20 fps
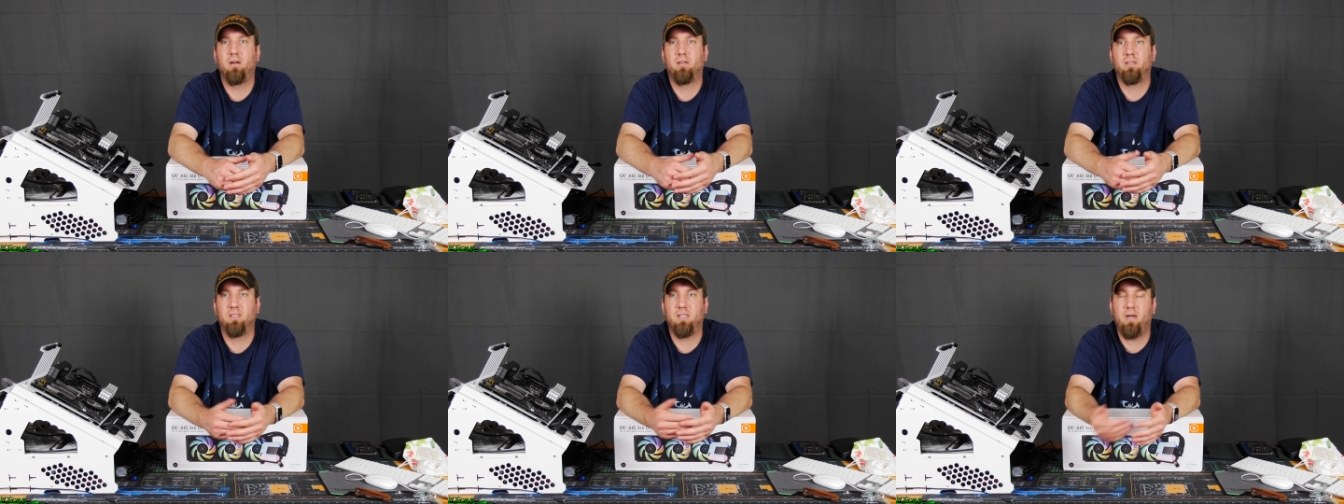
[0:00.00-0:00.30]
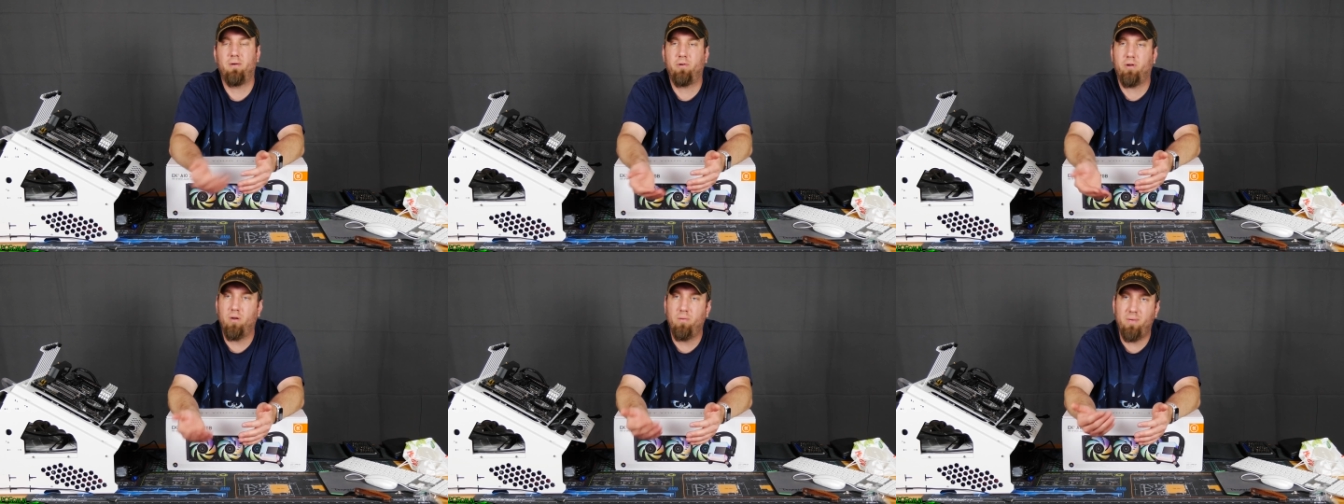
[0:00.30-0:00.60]
because
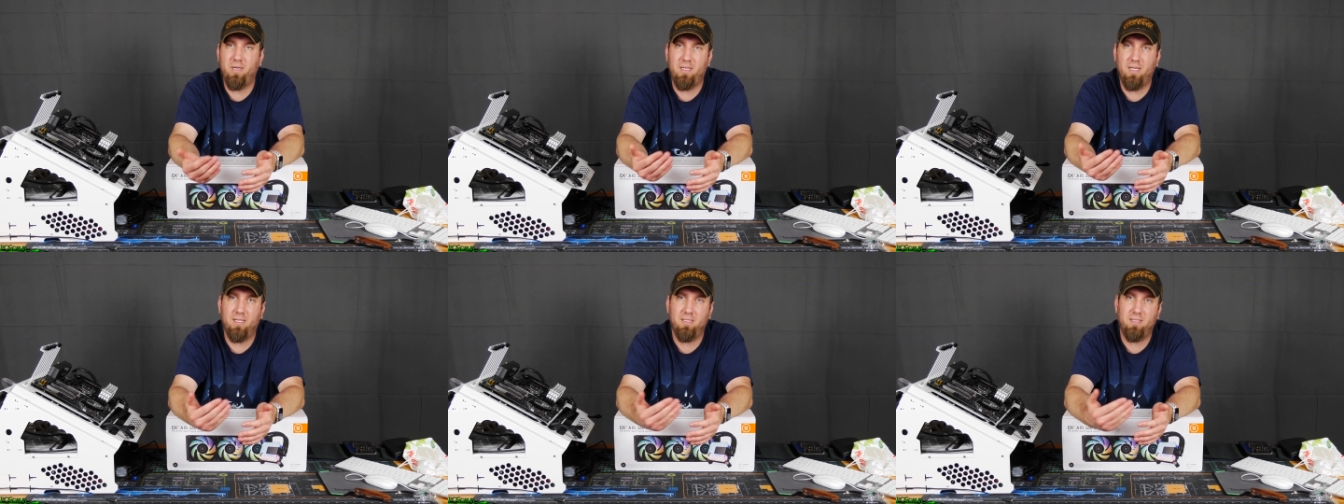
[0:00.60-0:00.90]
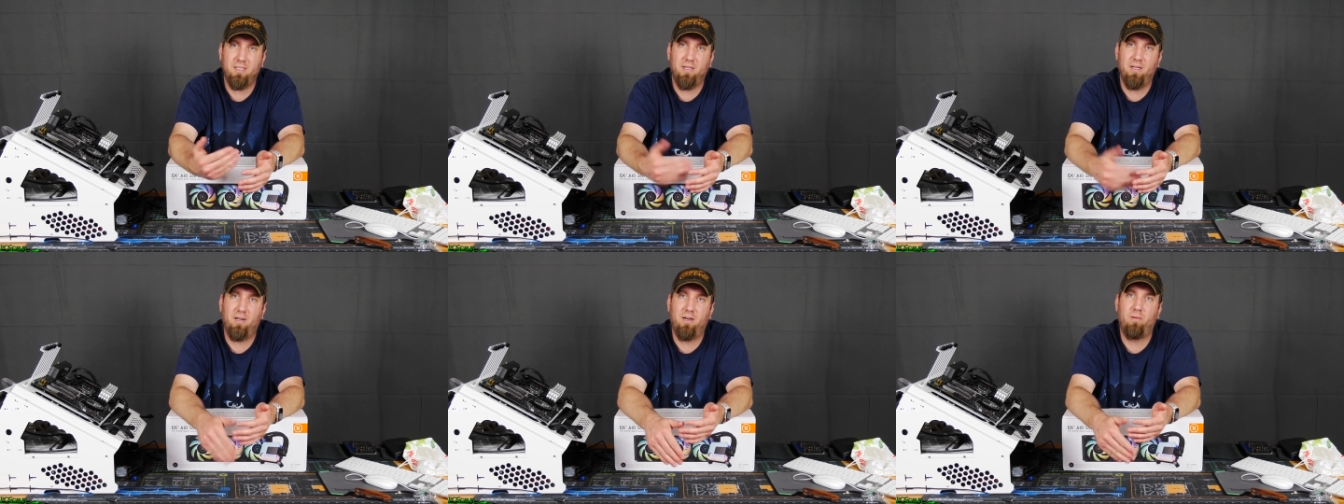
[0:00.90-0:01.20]
now we're going to be
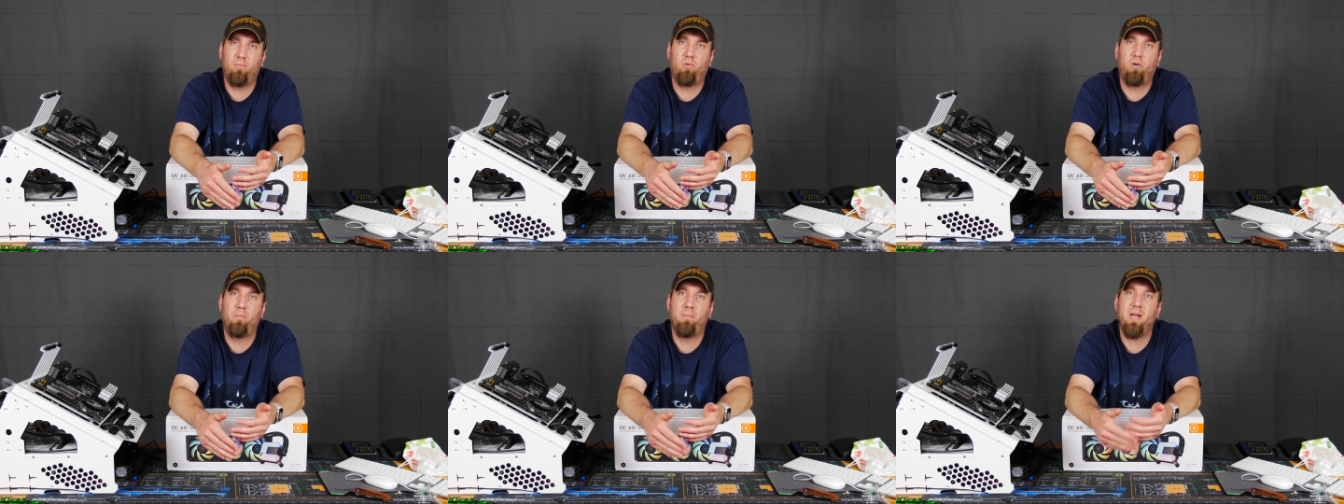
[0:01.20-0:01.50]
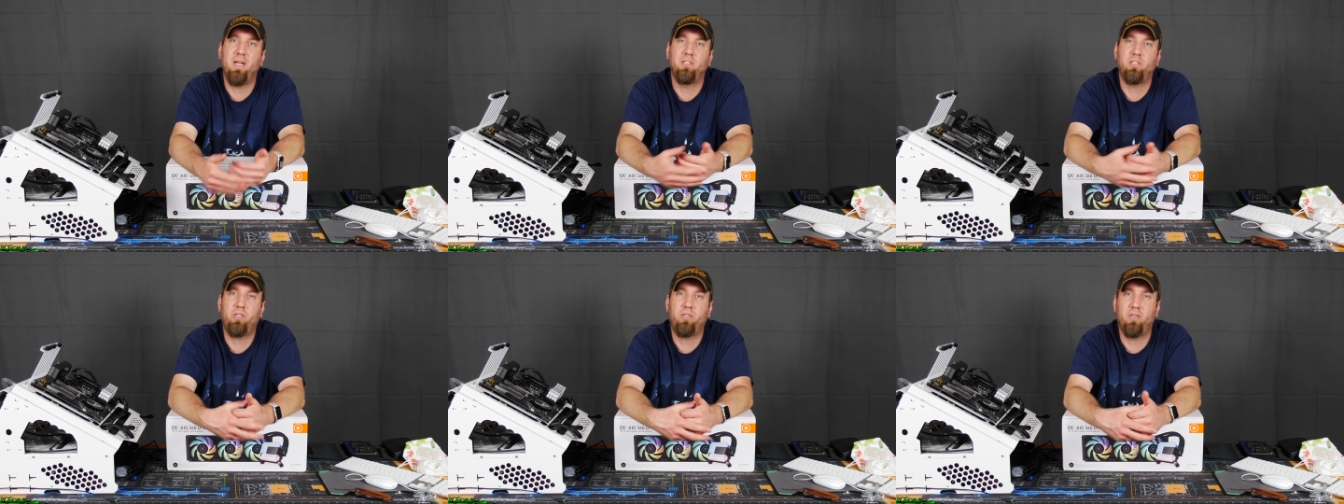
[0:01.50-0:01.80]
testing it on a more
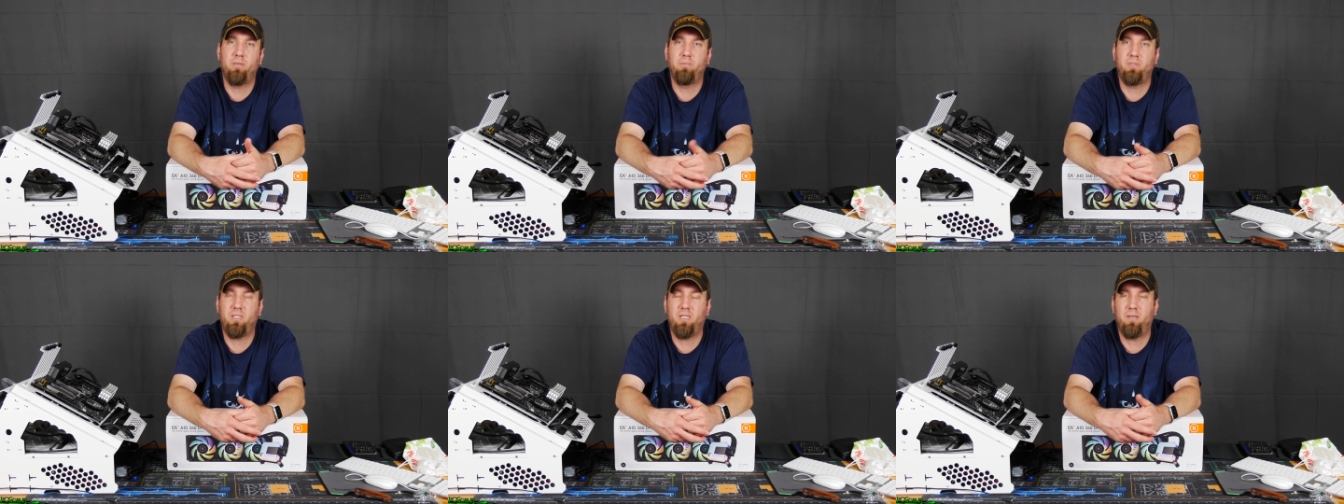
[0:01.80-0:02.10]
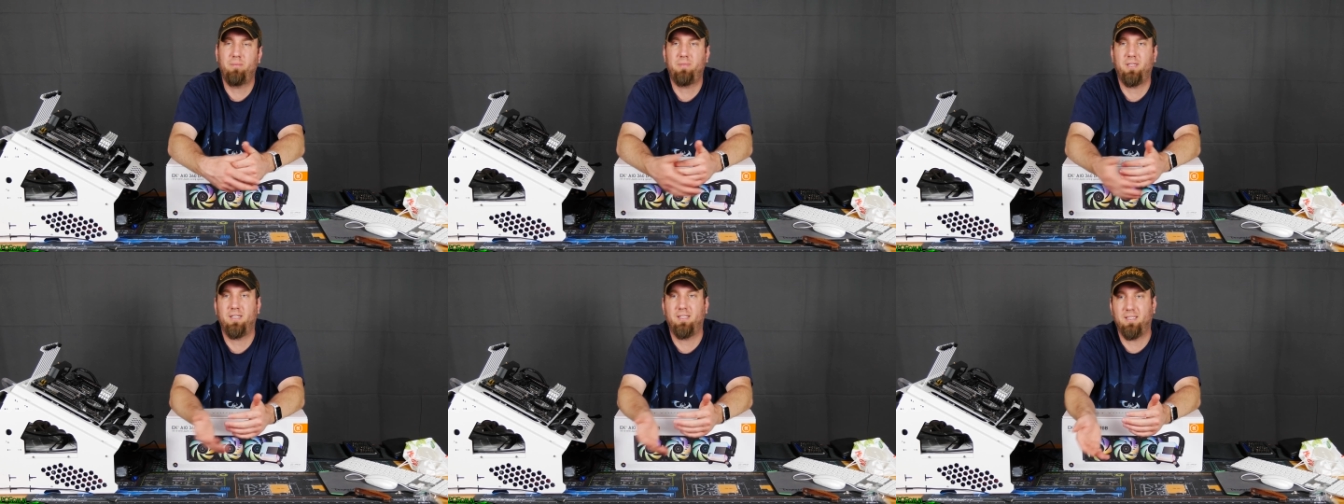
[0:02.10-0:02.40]
mainstream
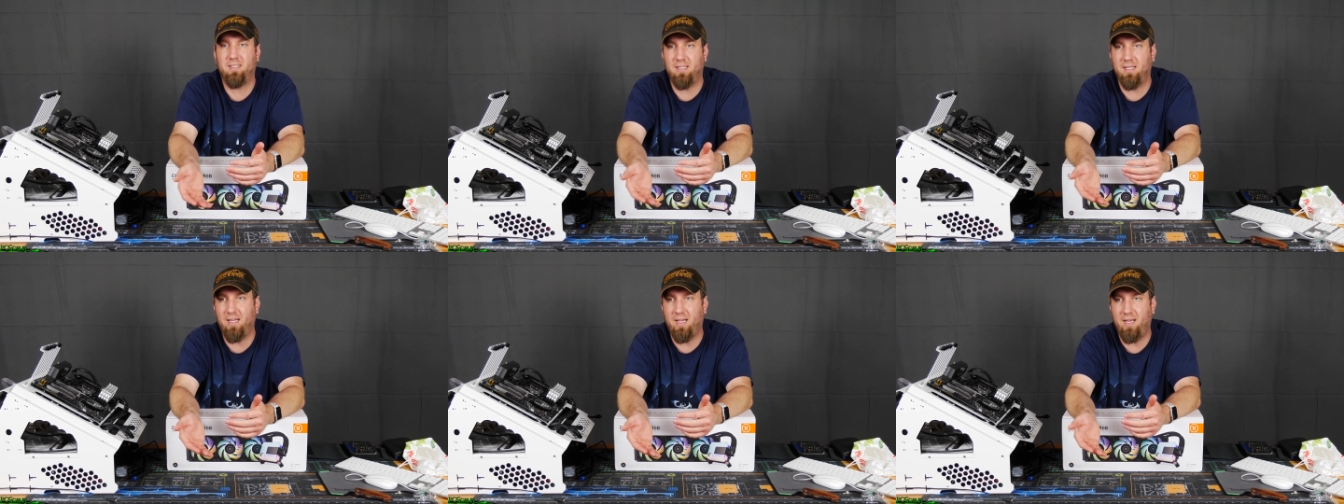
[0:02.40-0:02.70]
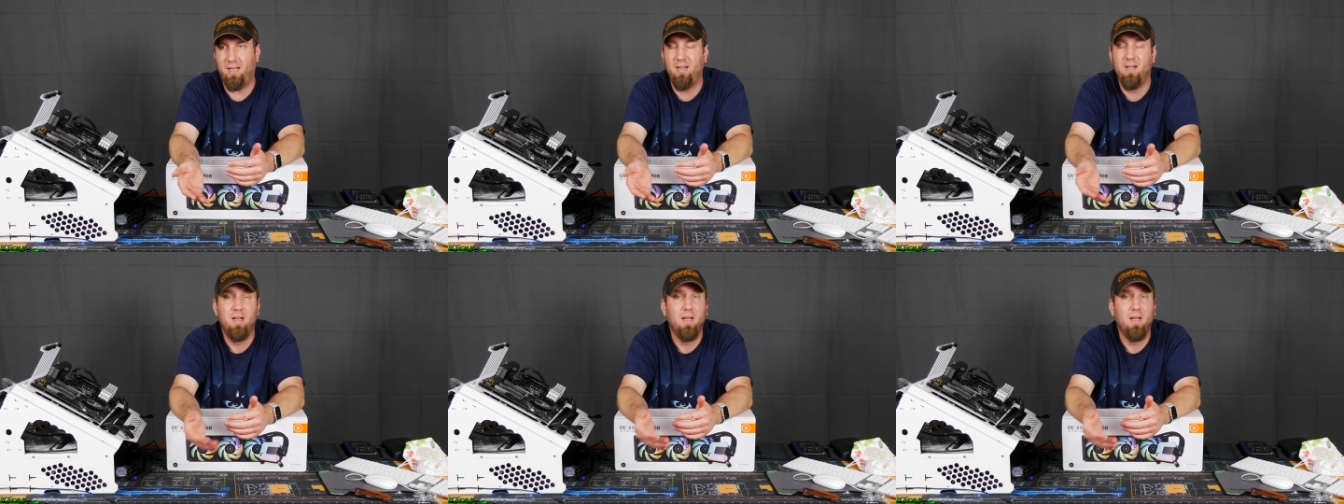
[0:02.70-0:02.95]
chip that doesn't get